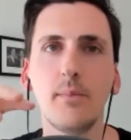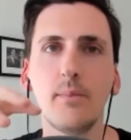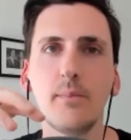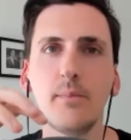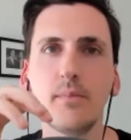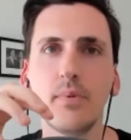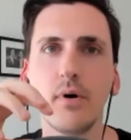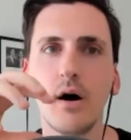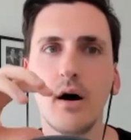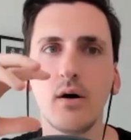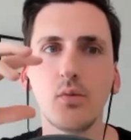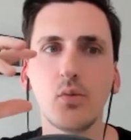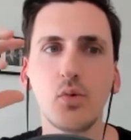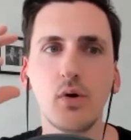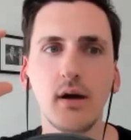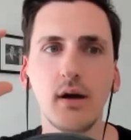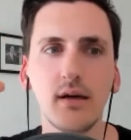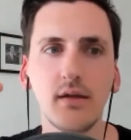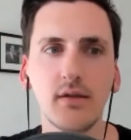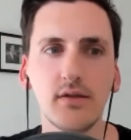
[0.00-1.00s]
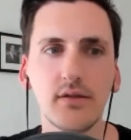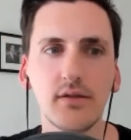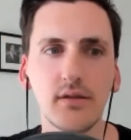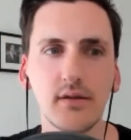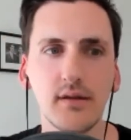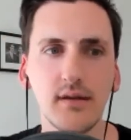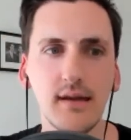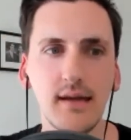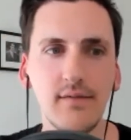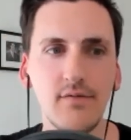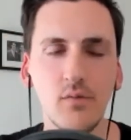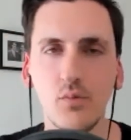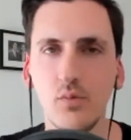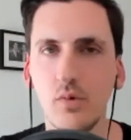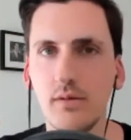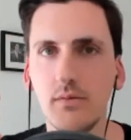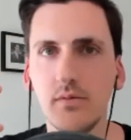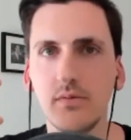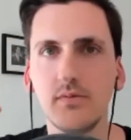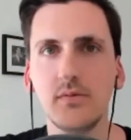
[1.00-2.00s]
But with, even
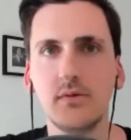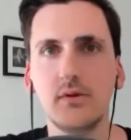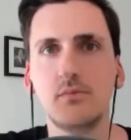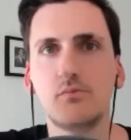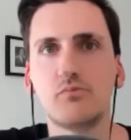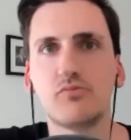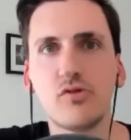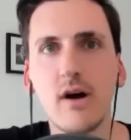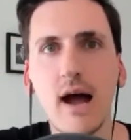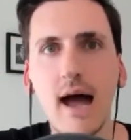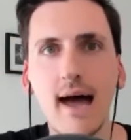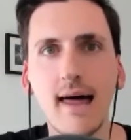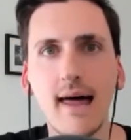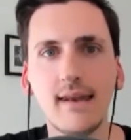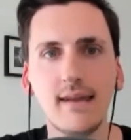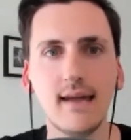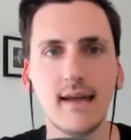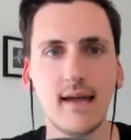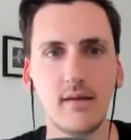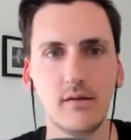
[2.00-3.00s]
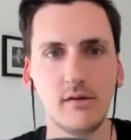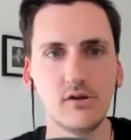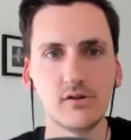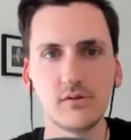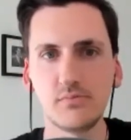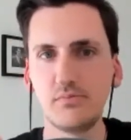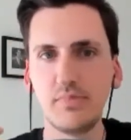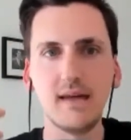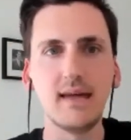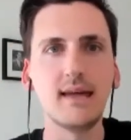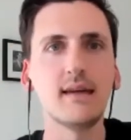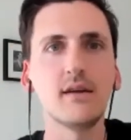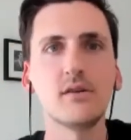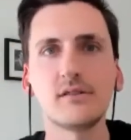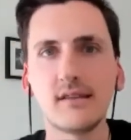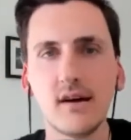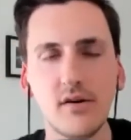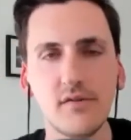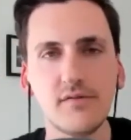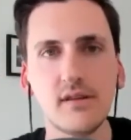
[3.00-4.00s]
with branding and just being
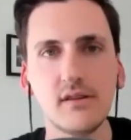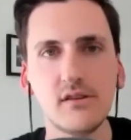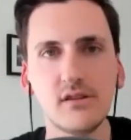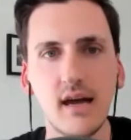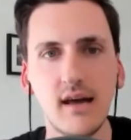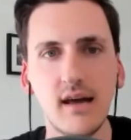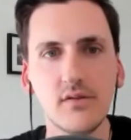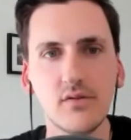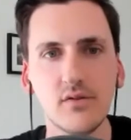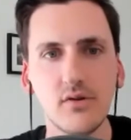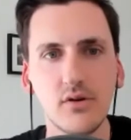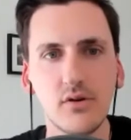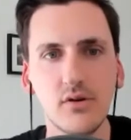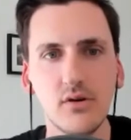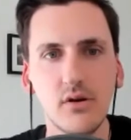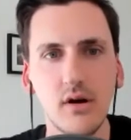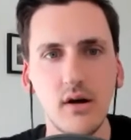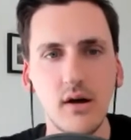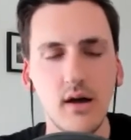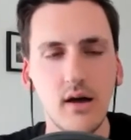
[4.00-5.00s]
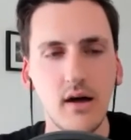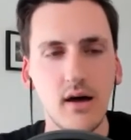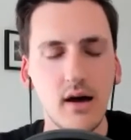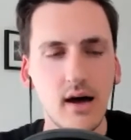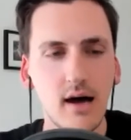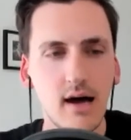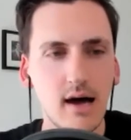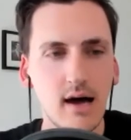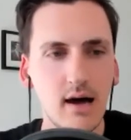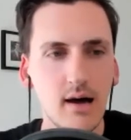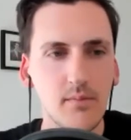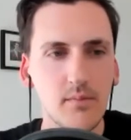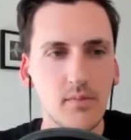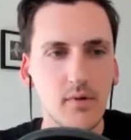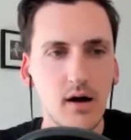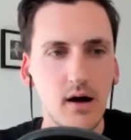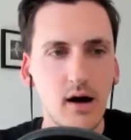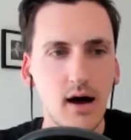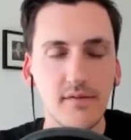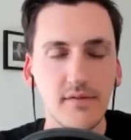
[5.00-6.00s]
yourself in general, um,
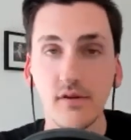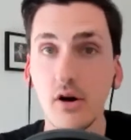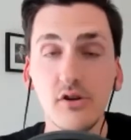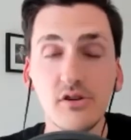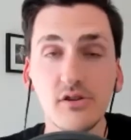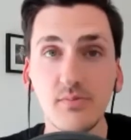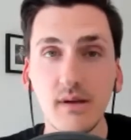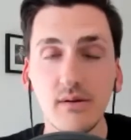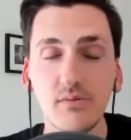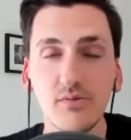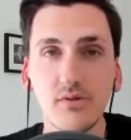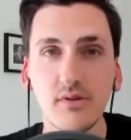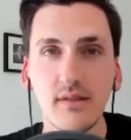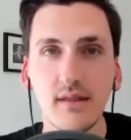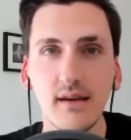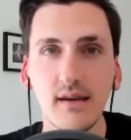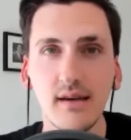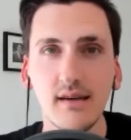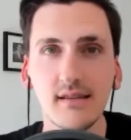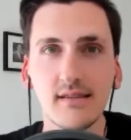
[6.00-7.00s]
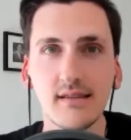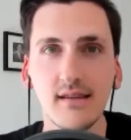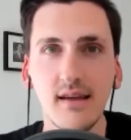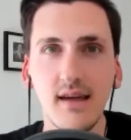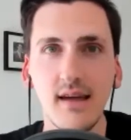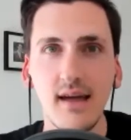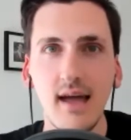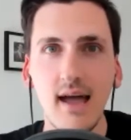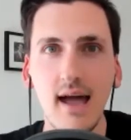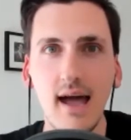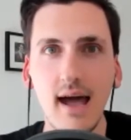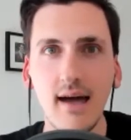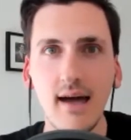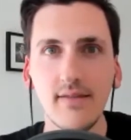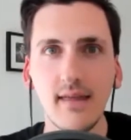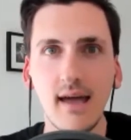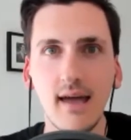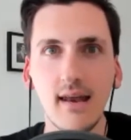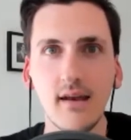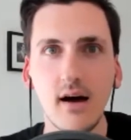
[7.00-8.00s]
I've coached people with this.
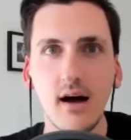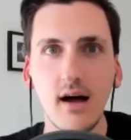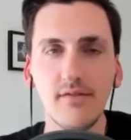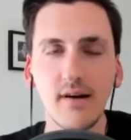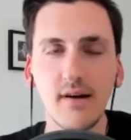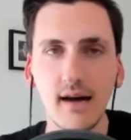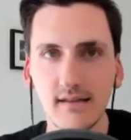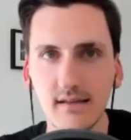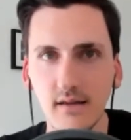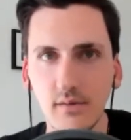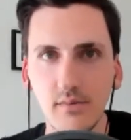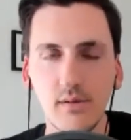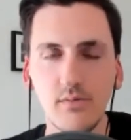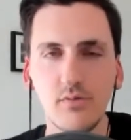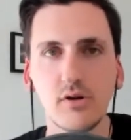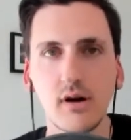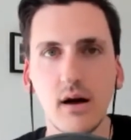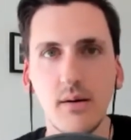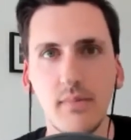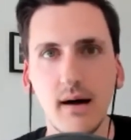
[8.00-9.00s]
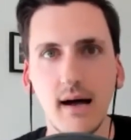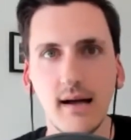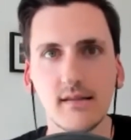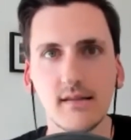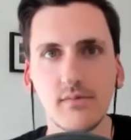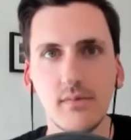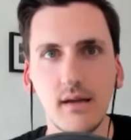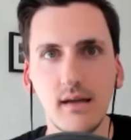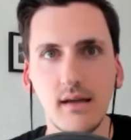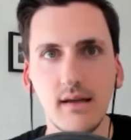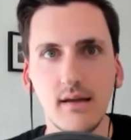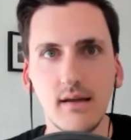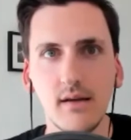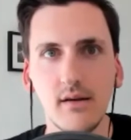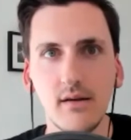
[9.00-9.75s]
And then I've had some people come back to me